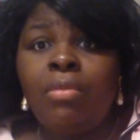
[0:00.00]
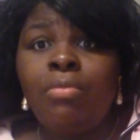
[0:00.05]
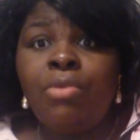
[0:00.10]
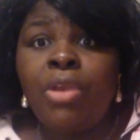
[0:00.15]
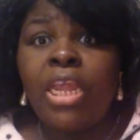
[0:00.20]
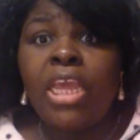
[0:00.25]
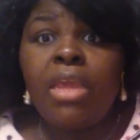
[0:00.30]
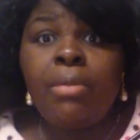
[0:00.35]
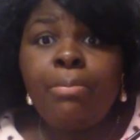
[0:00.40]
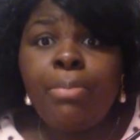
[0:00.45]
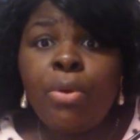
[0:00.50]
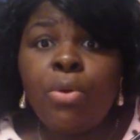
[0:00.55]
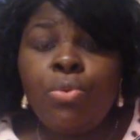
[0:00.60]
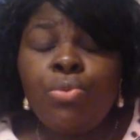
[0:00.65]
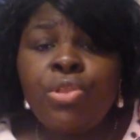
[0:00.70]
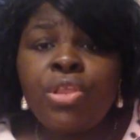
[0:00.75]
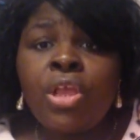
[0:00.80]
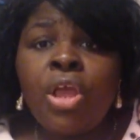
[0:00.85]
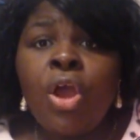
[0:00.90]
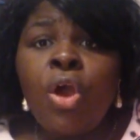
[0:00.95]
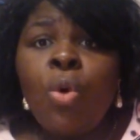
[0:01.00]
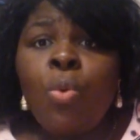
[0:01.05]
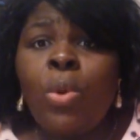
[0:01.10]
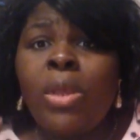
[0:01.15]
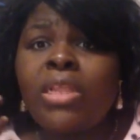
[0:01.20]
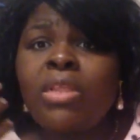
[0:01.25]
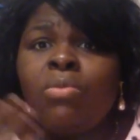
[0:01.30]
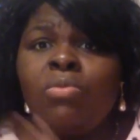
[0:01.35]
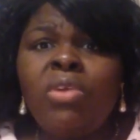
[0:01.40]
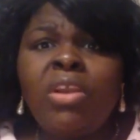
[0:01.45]
knee boots,
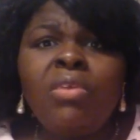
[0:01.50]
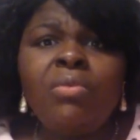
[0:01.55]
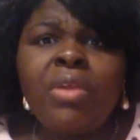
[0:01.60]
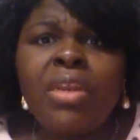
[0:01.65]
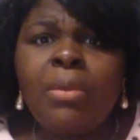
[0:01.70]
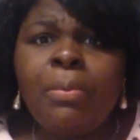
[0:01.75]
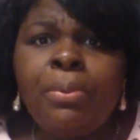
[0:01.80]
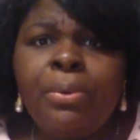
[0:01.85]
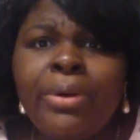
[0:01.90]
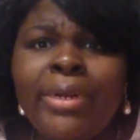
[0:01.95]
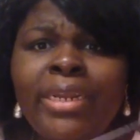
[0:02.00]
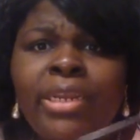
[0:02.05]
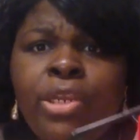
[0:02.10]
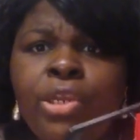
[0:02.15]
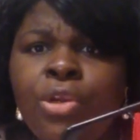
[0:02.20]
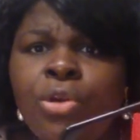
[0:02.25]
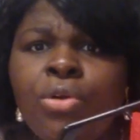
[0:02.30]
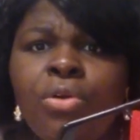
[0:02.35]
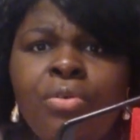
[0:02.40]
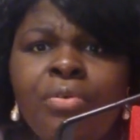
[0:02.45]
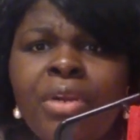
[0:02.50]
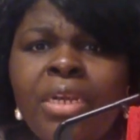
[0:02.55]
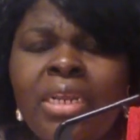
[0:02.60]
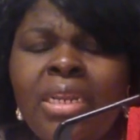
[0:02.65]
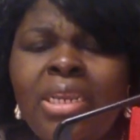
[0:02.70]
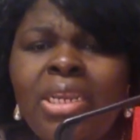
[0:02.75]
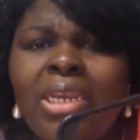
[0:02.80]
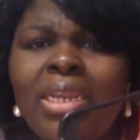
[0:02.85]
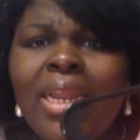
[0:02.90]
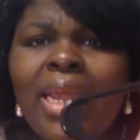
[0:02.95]
with some really, really pretty jewelry
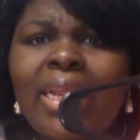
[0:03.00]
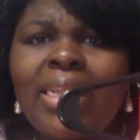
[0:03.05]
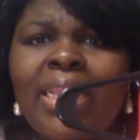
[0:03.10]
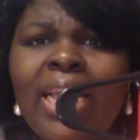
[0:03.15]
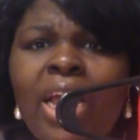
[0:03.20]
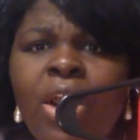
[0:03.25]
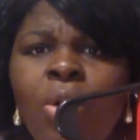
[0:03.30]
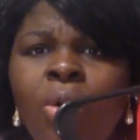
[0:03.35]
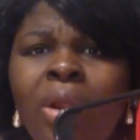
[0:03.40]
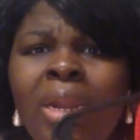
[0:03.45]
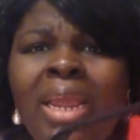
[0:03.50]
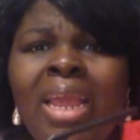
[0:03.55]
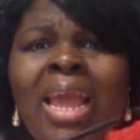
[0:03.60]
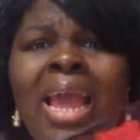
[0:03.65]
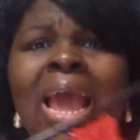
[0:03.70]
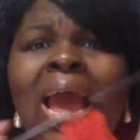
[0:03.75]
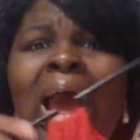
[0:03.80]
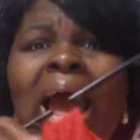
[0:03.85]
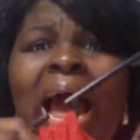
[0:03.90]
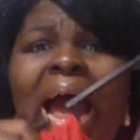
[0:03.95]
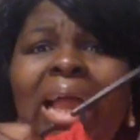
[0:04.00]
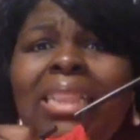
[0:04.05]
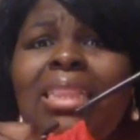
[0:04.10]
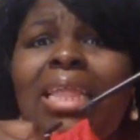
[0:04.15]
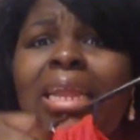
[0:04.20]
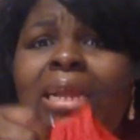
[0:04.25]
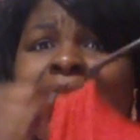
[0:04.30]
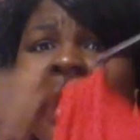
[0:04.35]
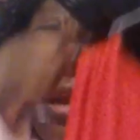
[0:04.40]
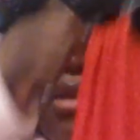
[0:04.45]
and shit like that on it. I
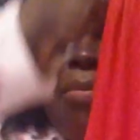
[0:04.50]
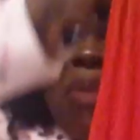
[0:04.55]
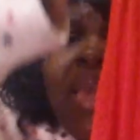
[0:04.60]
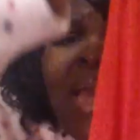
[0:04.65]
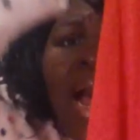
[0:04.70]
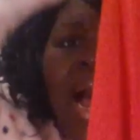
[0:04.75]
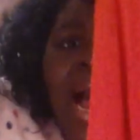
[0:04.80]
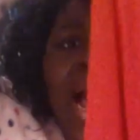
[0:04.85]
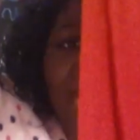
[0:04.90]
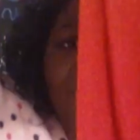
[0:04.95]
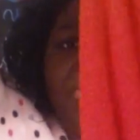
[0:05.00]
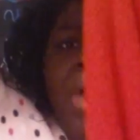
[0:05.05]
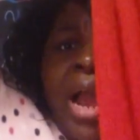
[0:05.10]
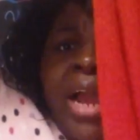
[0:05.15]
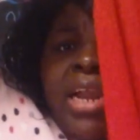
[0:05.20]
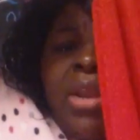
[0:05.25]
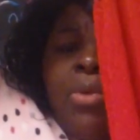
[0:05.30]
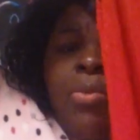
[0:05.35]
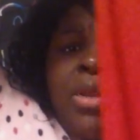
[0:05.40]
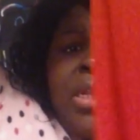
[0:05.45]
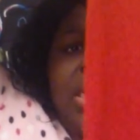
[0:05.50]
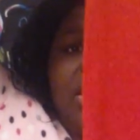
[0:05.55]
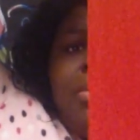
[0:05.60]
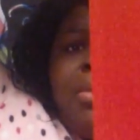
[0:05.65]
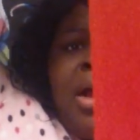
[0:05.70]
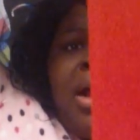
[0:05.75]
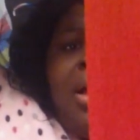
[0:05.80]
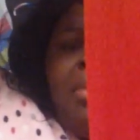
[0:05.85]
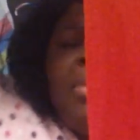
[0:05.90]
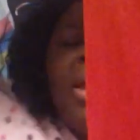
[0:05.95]
think that'll be hot. Rocking it with
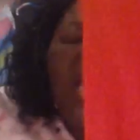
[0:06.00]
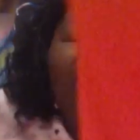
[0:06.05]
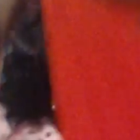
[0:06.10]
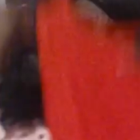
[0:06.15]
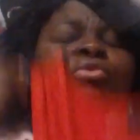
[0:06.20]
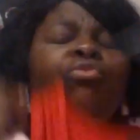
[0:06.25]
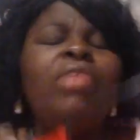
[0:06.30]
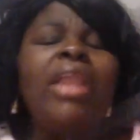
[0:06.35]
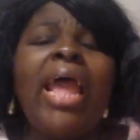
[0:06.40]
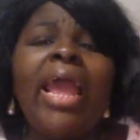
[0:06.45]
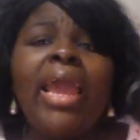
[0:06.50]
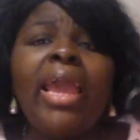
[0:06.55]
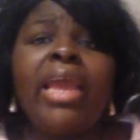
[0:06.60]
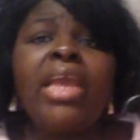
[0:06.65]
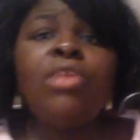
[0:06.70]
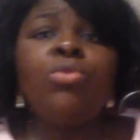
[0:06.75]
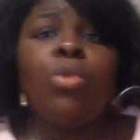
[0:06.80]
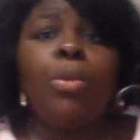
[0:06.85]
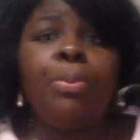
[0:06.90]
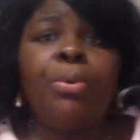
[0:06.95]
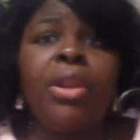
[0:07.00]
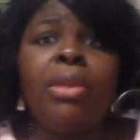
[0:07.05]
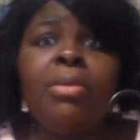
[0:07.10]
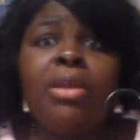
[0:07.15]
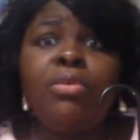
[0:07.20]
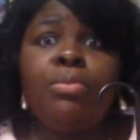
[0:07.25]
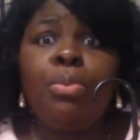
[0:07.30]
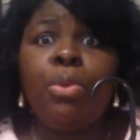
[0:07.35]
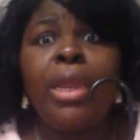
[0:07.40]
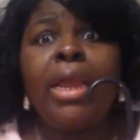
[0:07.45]
some um, leggings will pretty
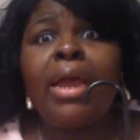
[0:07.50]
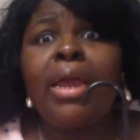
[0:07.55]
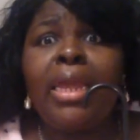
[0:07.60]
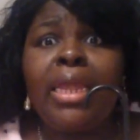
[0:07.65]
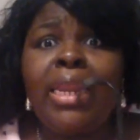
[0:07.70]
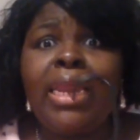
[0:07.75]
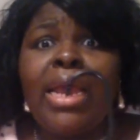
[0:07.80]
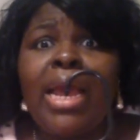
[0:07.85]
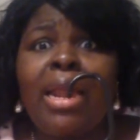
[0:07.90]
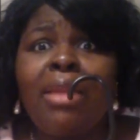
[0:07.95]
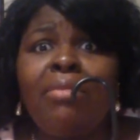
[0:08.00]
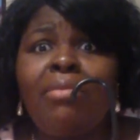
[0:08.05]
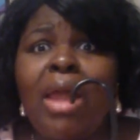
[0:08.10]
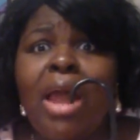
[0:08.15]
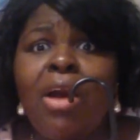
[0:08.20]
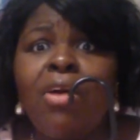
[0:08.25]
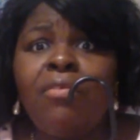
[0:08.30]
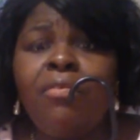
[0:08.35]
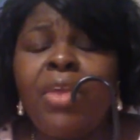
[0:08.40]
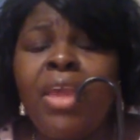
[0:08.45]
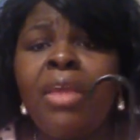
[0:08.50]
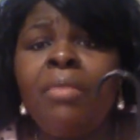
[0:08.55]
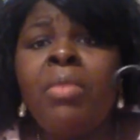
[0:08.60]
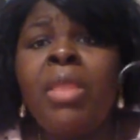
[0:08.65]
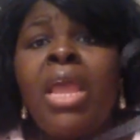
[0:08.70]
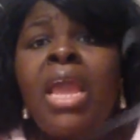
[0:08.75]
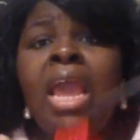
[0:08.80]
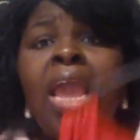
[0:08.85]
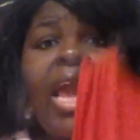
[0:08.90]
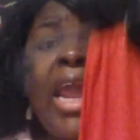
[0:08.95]
much bring out any kind of outfit.
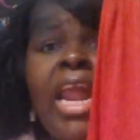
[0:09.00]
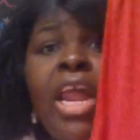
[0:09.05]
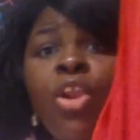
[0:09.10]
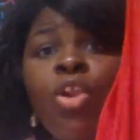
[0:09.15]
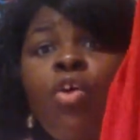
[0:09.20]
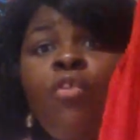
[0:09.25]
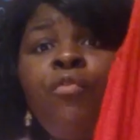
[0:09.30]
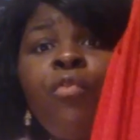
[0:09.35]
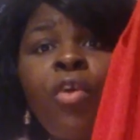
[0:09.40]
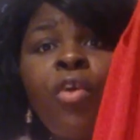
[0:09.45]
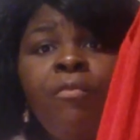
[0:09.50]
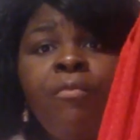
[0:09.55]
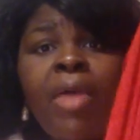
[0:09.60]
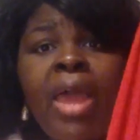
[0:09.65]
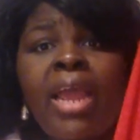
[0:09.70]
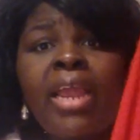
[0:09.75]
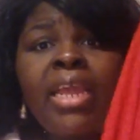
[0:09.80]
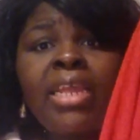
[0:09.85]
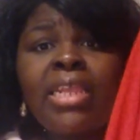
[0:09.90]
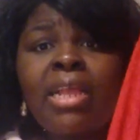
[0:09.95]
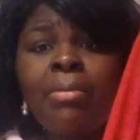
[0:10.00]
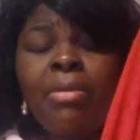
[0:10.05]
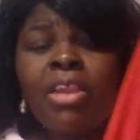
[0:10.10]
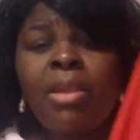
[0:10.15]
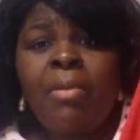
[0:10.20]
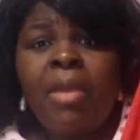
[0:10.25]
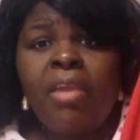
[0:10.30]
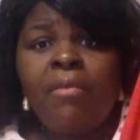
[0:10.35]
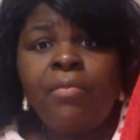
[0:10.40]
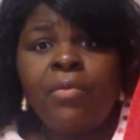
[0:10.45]
And I know for a fact, guess how
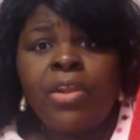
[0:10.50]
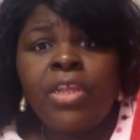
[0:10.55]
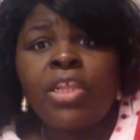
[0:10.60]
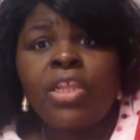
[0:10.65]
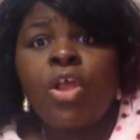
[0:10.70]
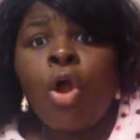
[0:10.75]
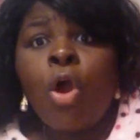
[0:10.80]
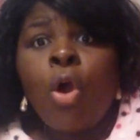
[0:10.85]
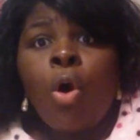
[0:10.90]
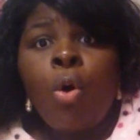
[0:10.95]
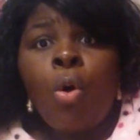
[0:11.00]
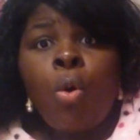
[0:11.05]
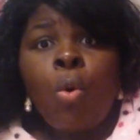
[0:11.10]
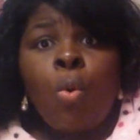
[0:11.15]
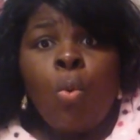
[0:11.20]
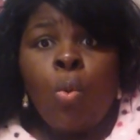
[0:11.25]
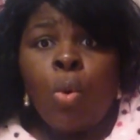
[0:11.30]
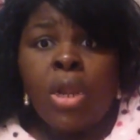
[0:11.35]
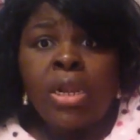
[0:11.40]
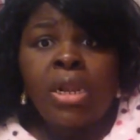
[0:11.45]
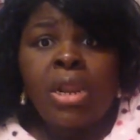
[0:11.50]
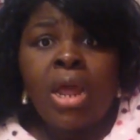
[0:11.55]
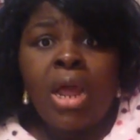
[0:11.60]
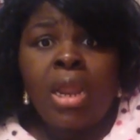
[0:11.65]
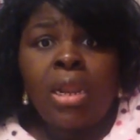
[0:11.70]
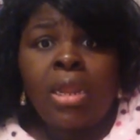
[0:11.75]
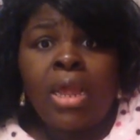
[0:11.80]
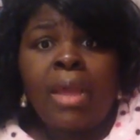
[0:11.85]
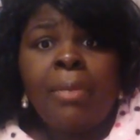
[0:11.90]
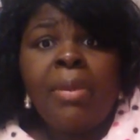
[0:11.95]
much I paid for this? one
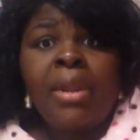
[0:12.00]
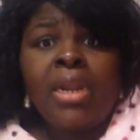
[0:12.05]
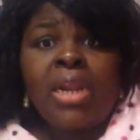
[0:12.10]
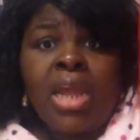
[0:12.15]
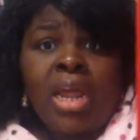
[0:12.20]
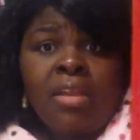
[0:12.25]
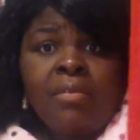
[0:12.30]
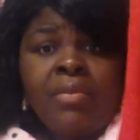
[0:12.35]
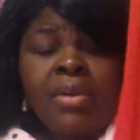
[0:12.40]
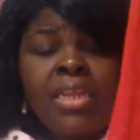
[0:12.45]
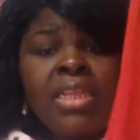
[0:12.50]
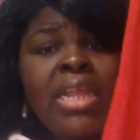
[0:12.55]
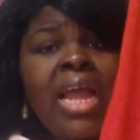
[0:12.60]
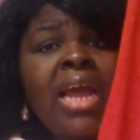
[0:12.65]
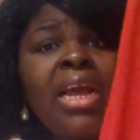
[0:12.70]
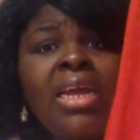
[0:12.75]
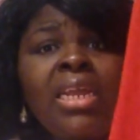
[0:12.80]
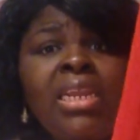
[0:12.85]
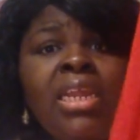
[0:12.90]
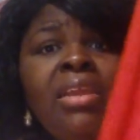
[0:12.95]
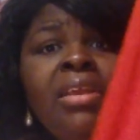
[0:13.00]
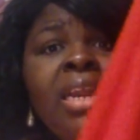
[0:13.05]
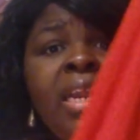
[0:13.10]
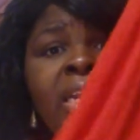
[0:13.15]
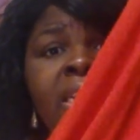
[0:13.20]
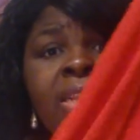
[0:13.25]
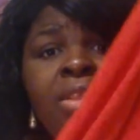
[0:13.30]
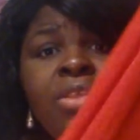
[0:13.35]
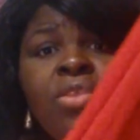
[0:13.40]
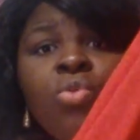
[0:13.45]
dollar. I paid a dollar for this. I couldn't leave
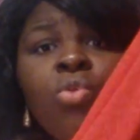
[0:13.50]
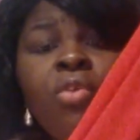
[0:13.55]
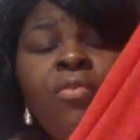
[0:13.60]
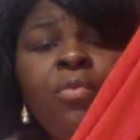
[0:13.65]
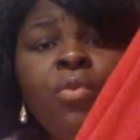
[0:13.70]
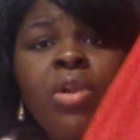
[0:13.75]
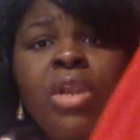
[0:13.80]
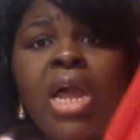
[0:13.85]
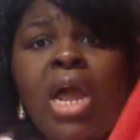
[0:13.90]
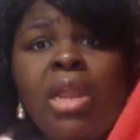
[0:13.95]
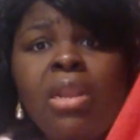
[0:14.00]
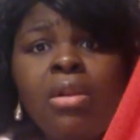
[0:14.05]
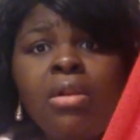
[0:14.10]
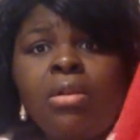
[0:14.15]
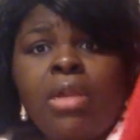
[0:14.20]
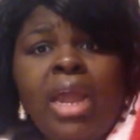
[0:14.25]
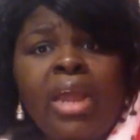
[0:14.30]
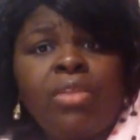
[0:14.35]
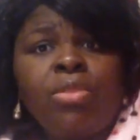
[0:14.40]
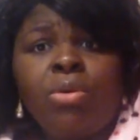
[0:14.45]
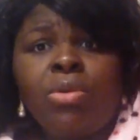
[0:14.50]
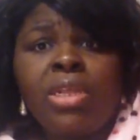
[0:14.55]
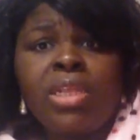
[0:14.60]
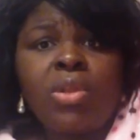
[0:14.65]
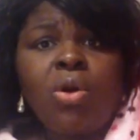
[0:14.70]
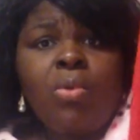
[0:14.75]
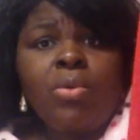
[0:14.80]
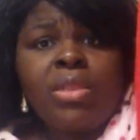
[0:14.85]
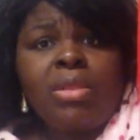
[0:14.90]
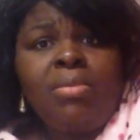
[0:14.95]
that in the store for a dollar. I can throw
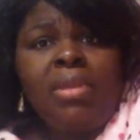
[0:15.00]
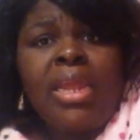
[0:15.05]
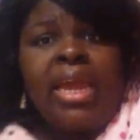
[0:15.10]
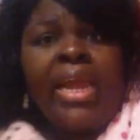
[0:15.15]
this on with some